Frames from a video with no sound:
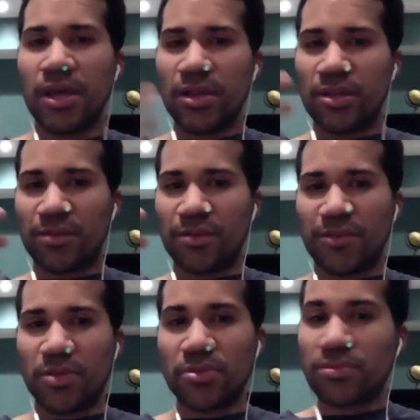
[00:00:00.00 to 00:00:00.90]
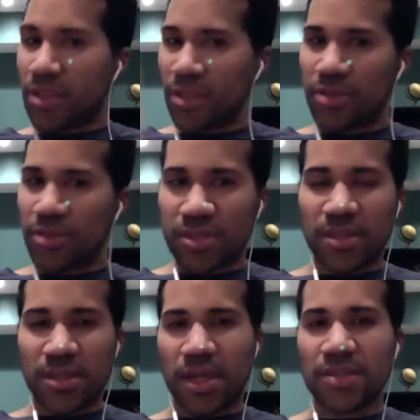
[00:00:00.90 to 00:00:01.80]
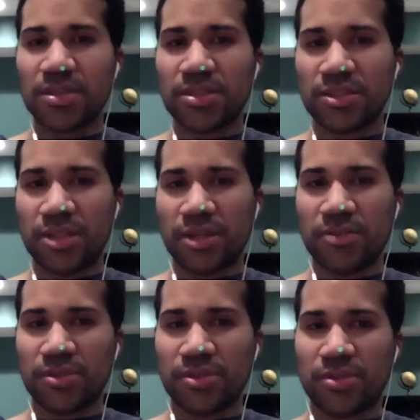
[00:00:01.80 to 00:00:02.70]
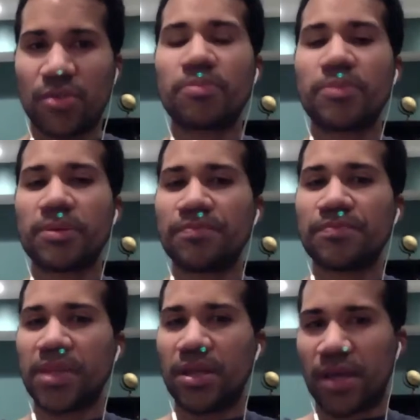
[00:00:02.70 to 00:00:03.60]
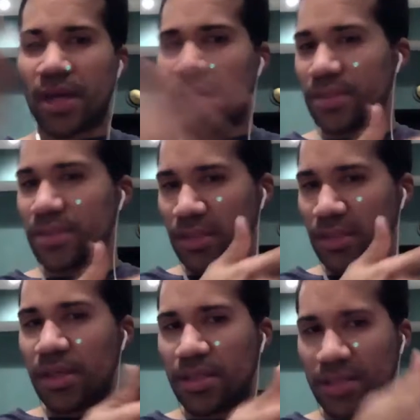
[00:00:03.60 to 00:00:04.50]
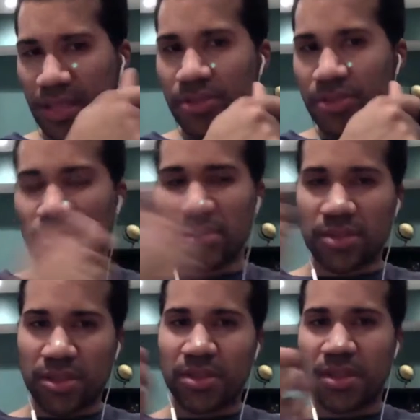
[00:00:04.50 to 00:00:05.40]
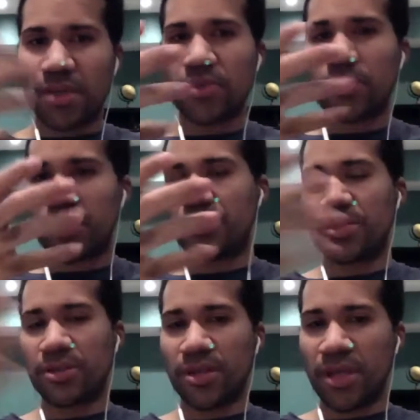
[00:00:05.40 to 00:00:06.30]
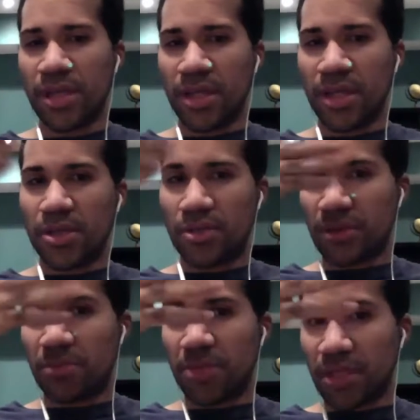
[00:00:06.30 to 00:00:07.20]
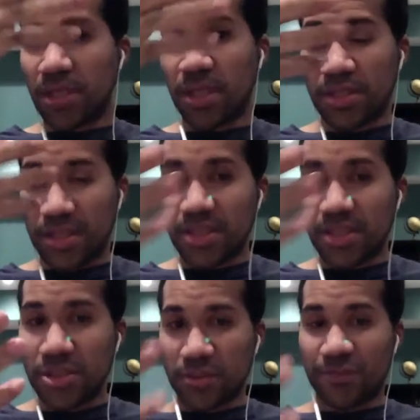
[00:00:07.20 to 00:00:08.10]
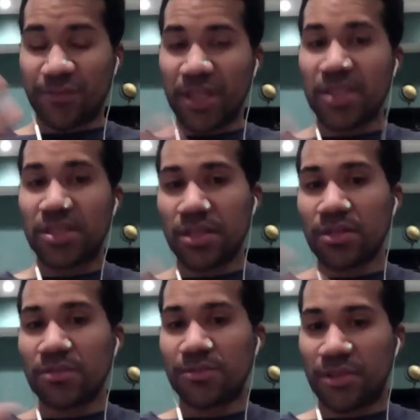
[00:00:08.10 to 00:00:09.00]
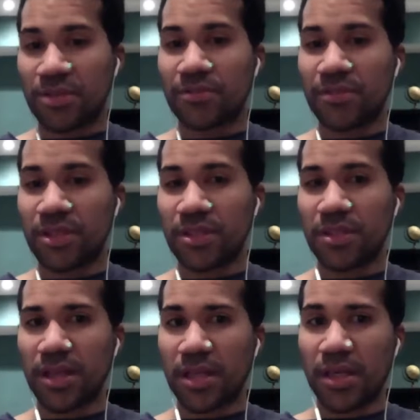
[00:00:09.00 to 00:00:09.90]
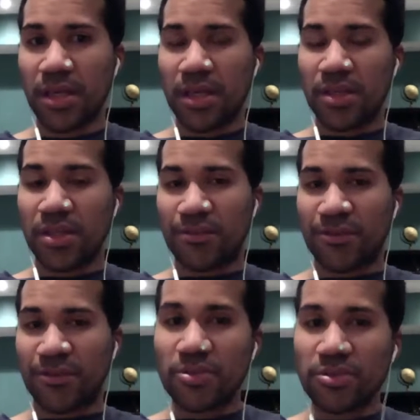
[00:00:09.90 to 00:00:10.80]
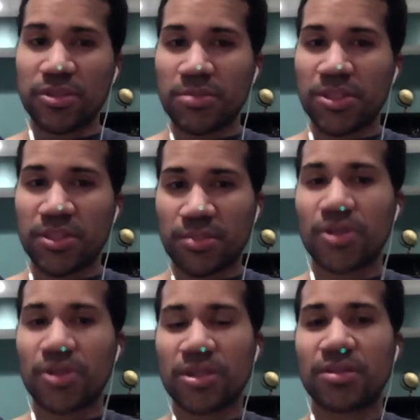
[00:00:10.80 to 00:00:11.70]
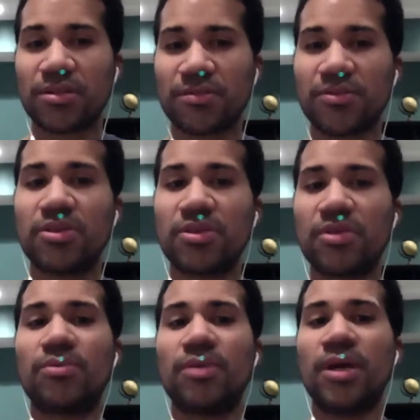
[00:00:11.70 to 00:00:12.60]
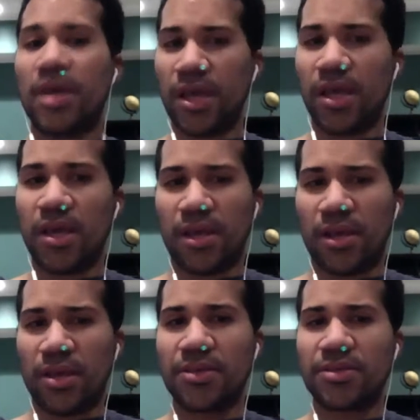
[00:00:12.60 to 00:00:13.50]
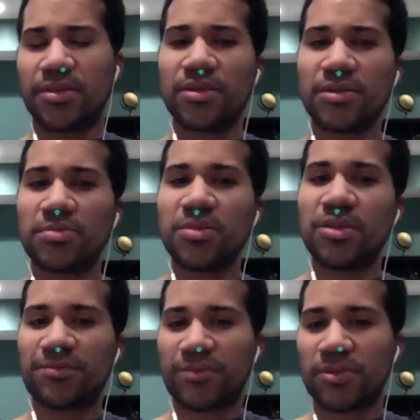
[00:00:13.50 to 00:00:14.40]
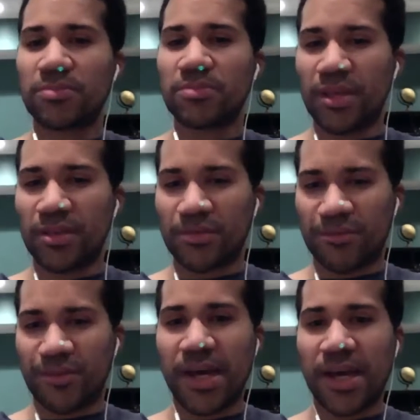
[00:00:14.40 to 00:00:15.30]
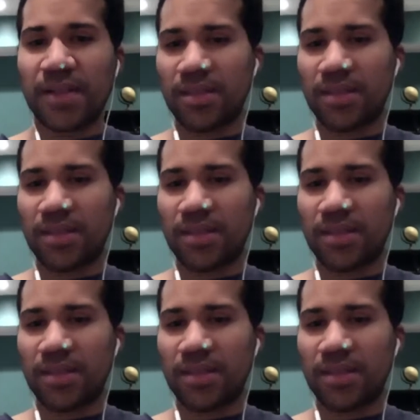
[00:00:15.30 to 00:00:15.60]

the phone, like you said, it has a gyroscope. It has like sensors to tell whether, you know what I mean? It can see your face in front of it. Like the phone should be smart enough to know, hey, he took me from laying flat